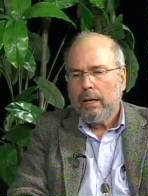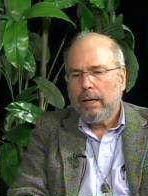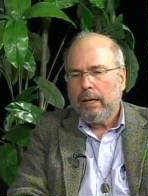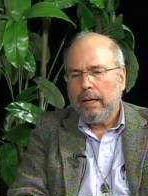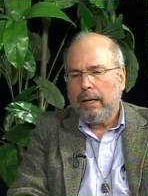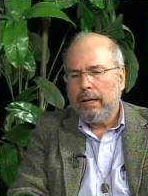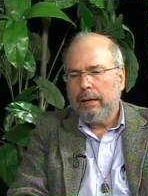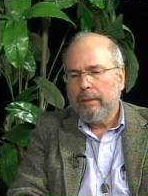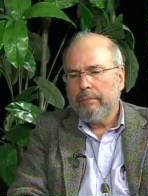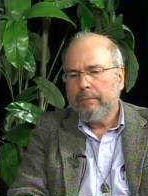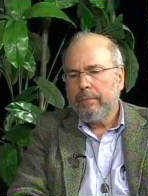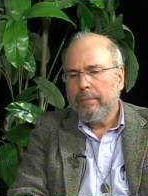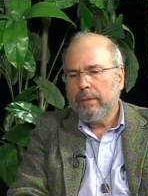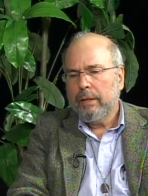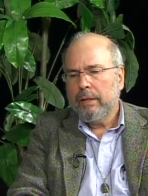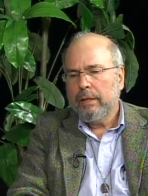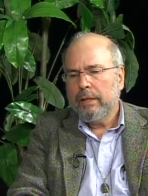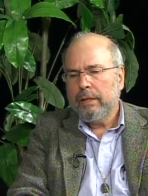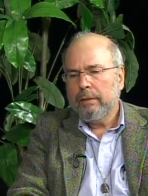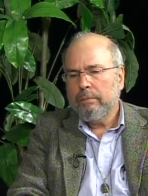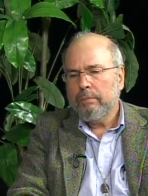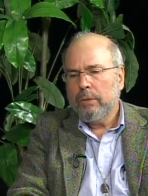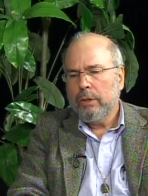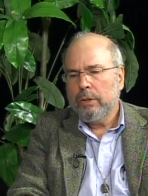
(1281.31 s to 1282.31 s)
Um,
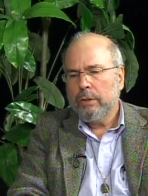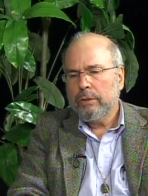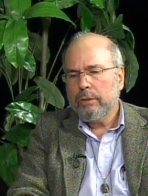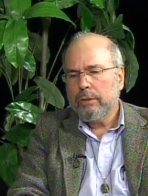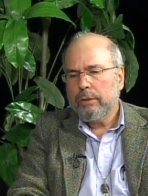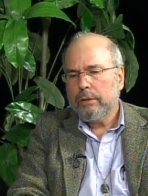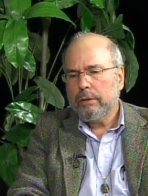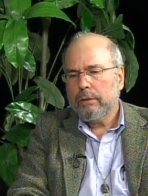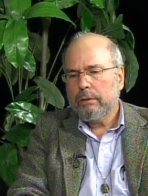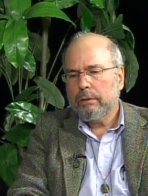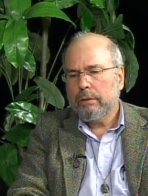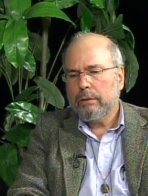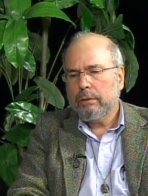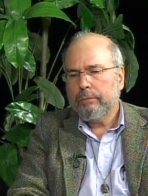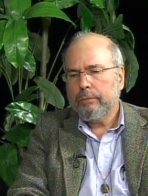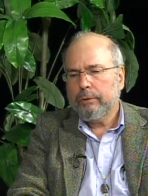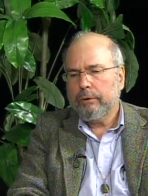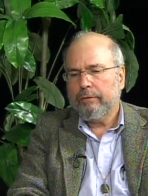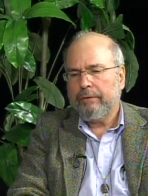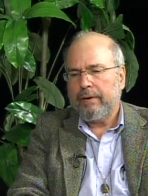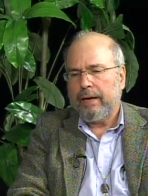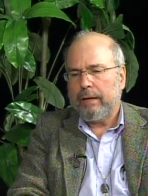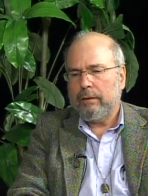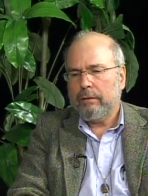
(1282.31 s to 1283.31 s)
the most
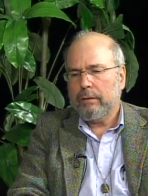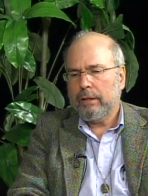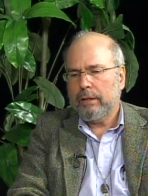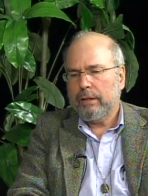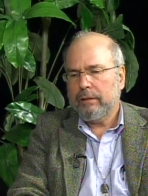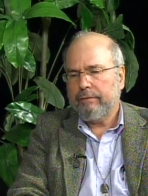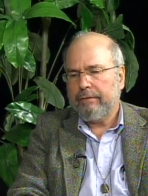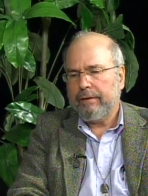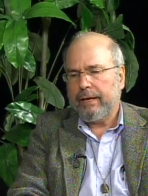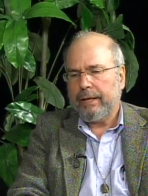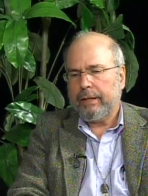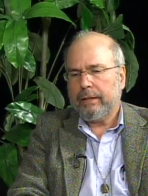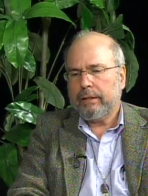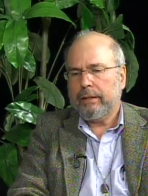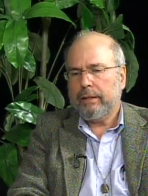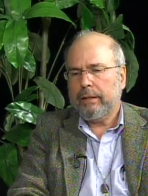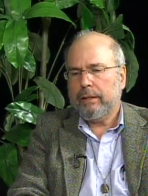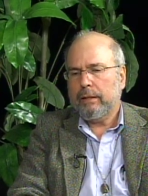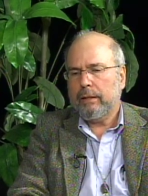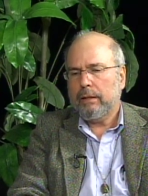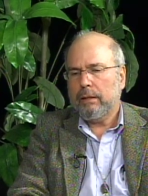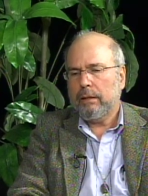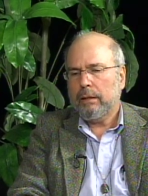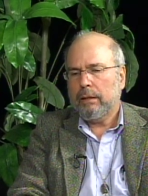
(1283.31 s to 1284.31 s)
profoundly
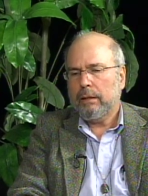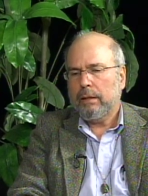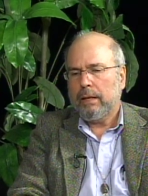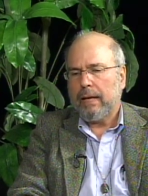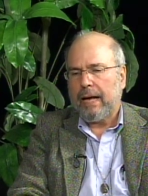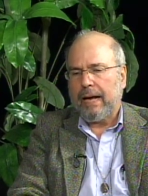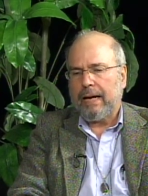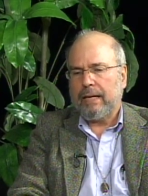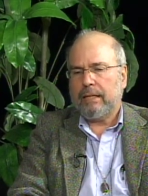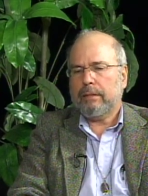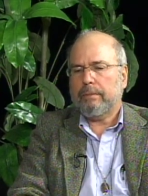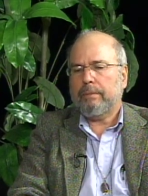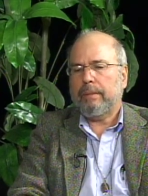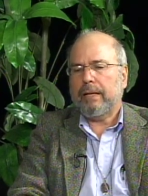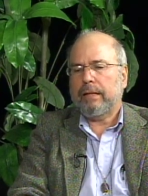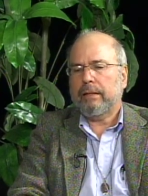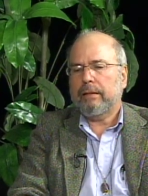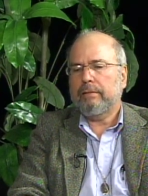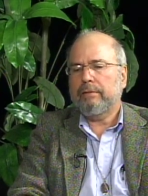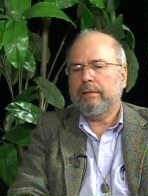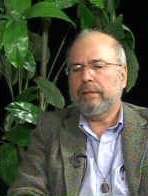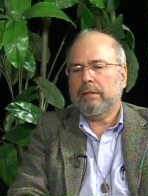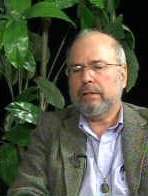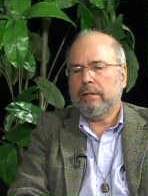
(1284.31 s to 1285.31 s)
affecting aspect
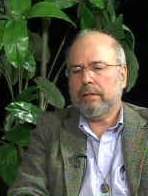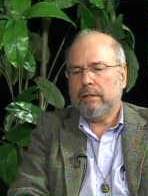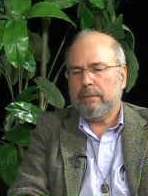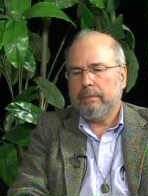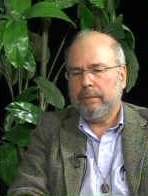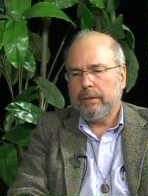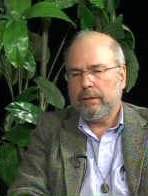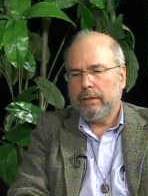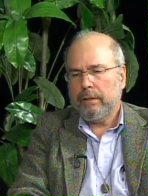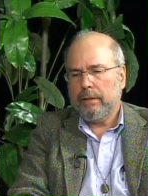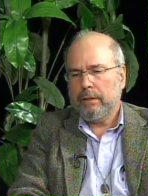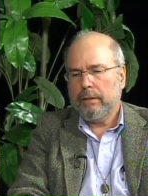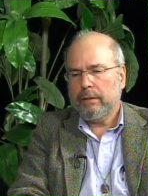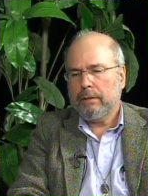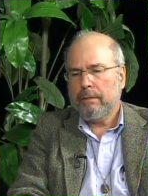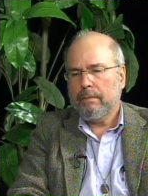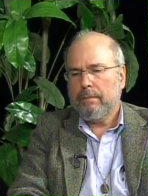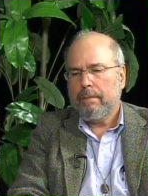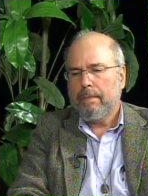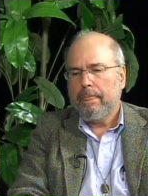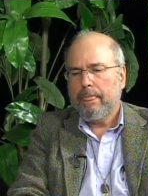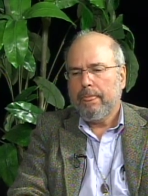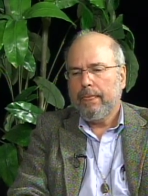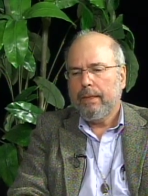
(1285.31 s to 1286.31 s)
of this experience
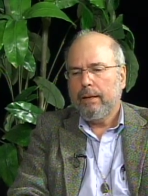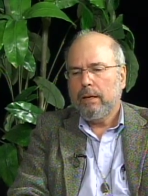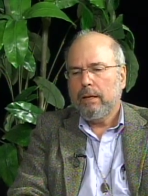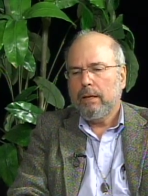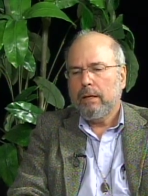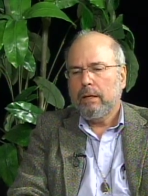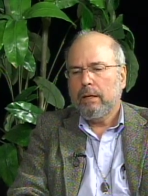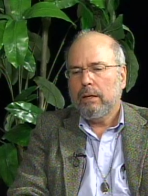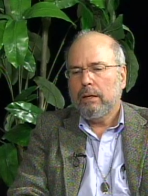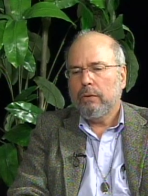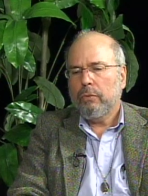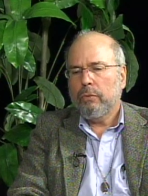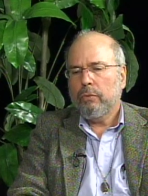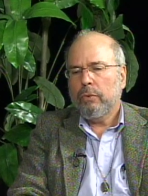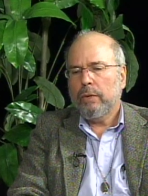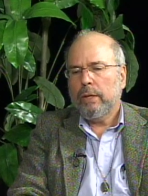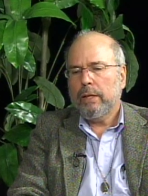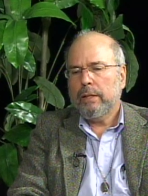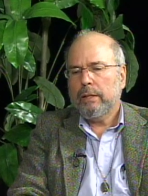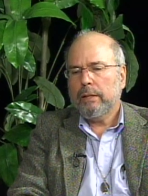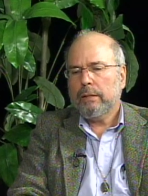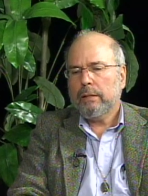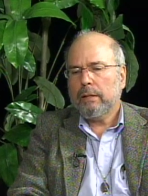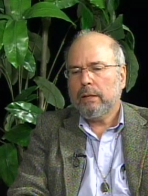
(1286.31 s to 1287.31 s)

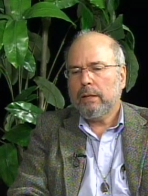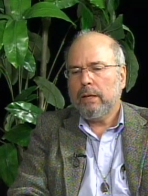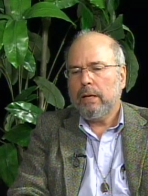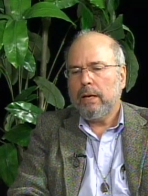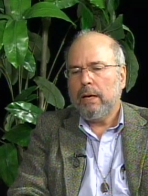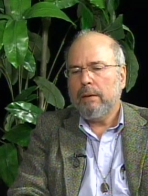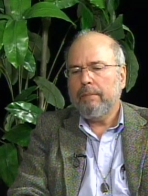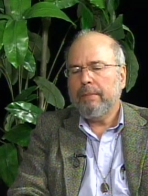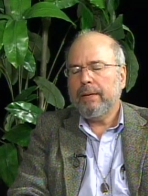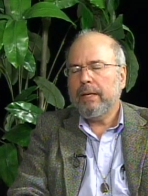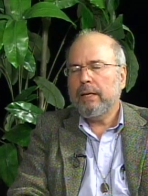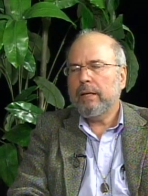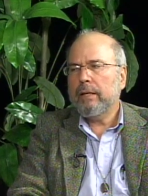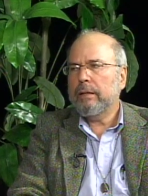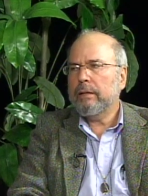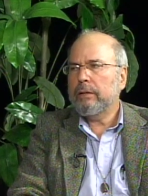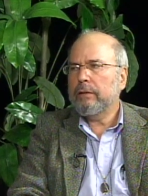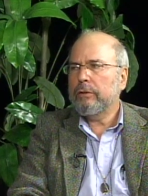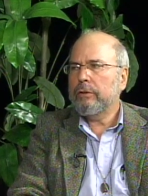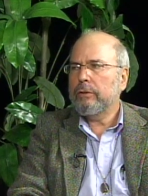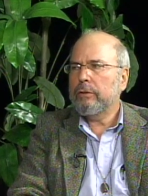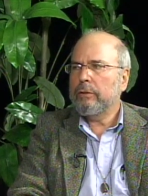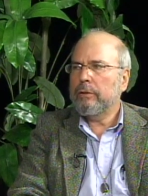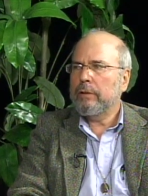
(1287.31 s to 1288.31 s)
was coming
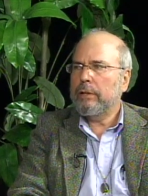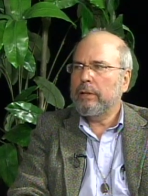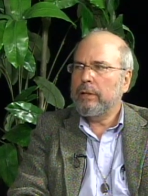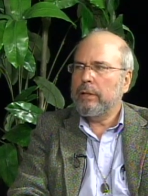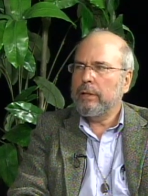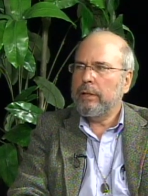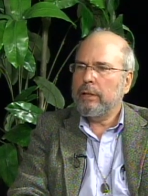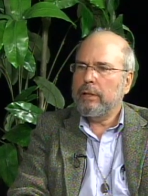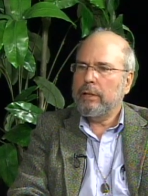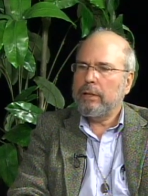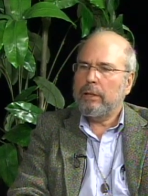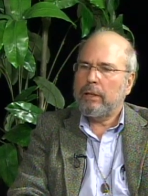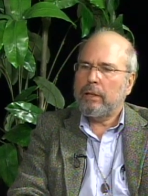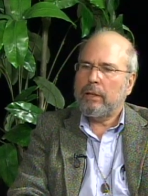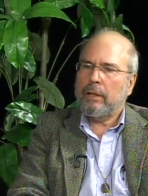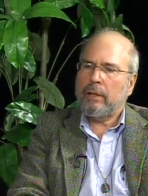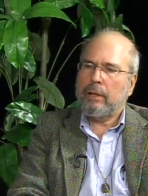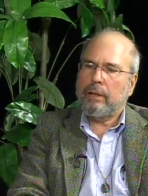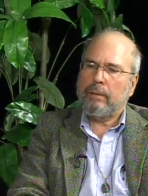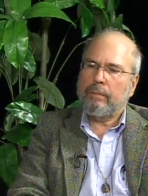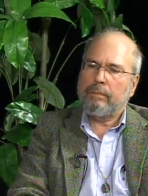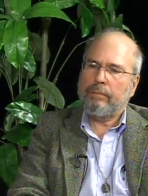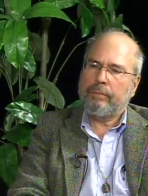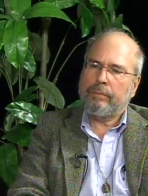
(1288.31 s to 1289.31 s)
into the
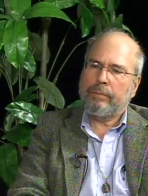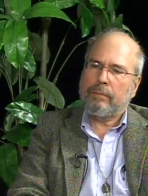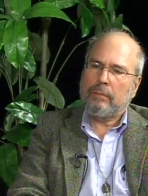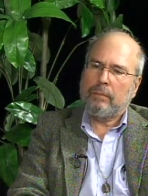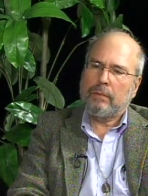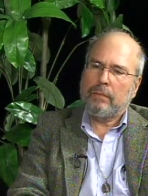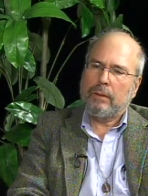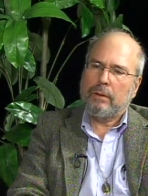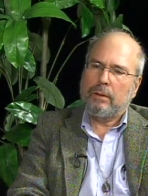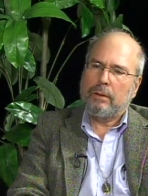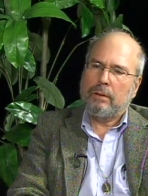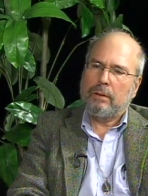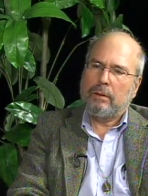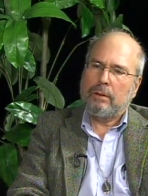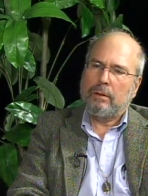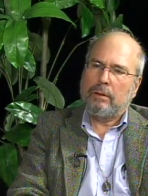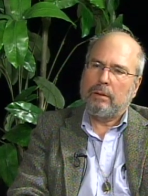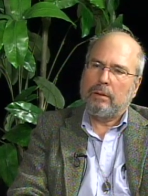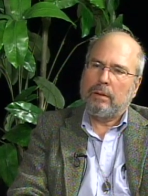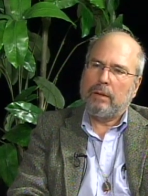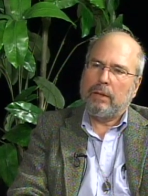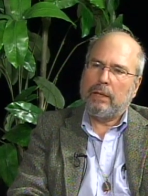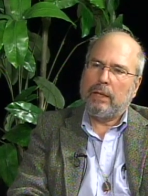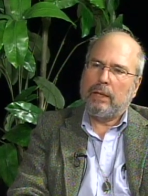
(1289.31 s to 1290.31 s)
um,
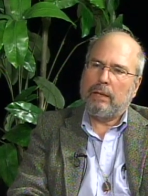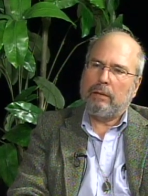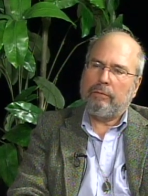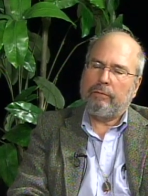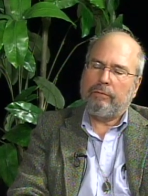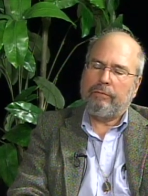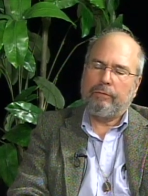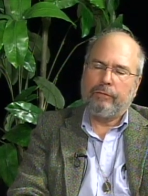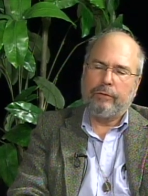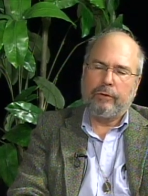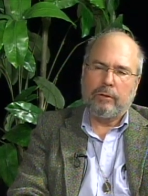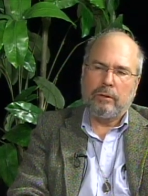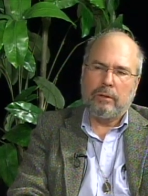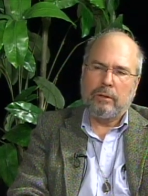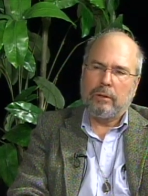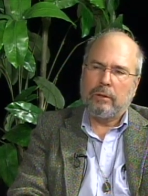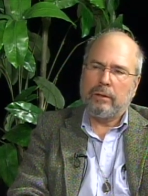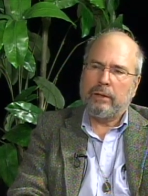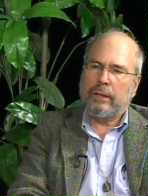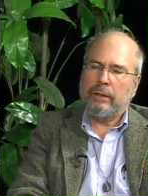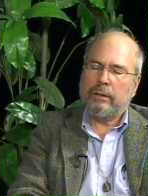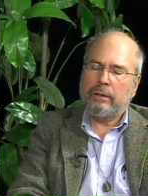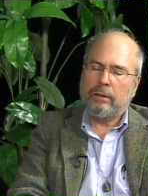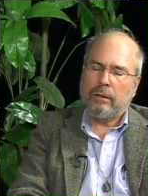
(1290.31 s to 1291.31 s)

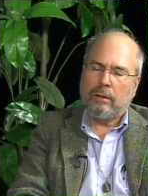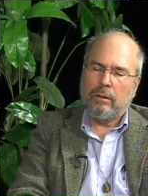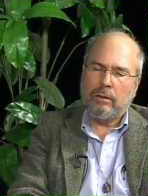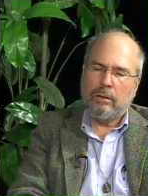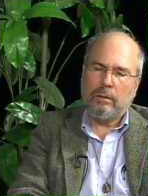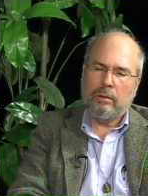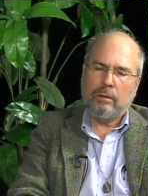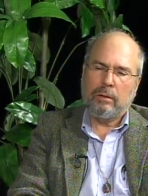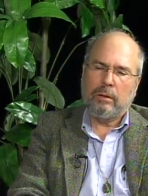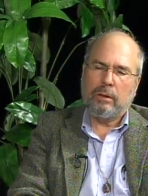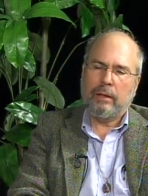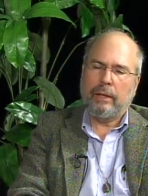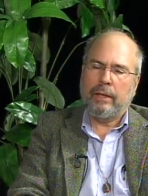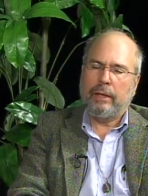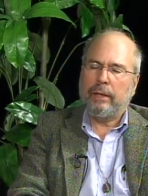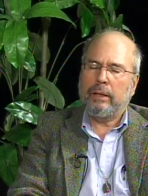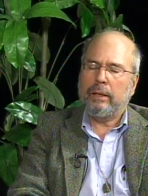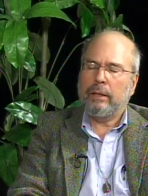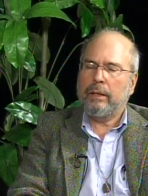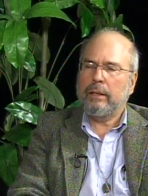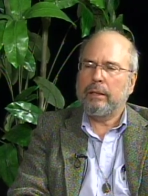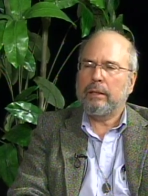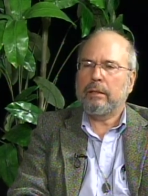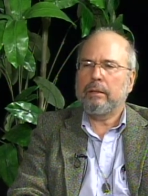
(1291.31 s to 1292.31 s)
full and total and
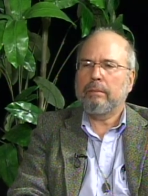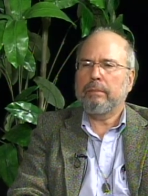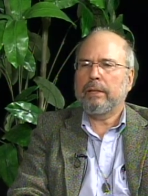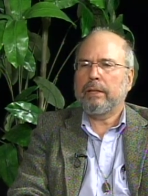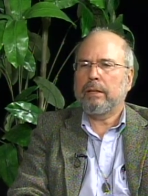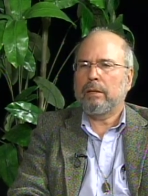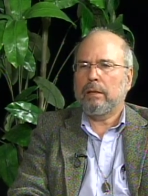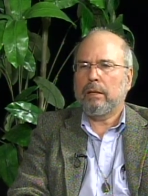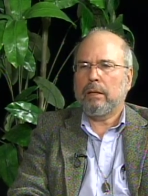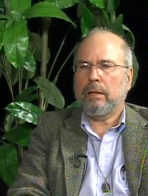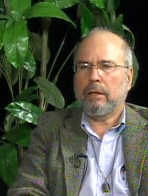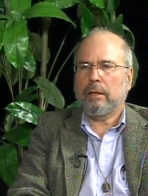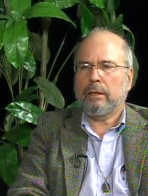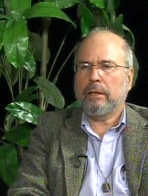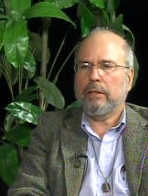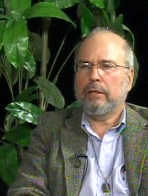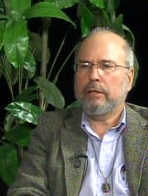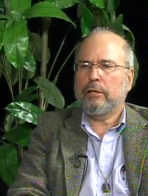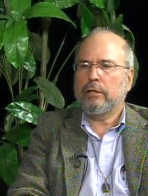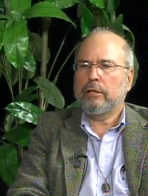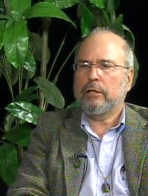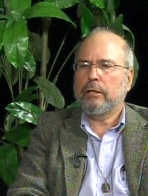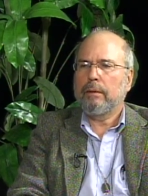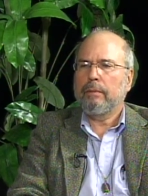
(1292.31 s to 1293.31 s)
intimate
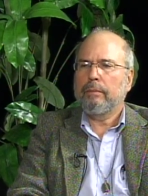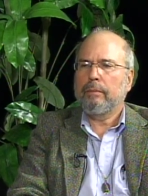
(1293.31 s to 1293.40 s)
knowledge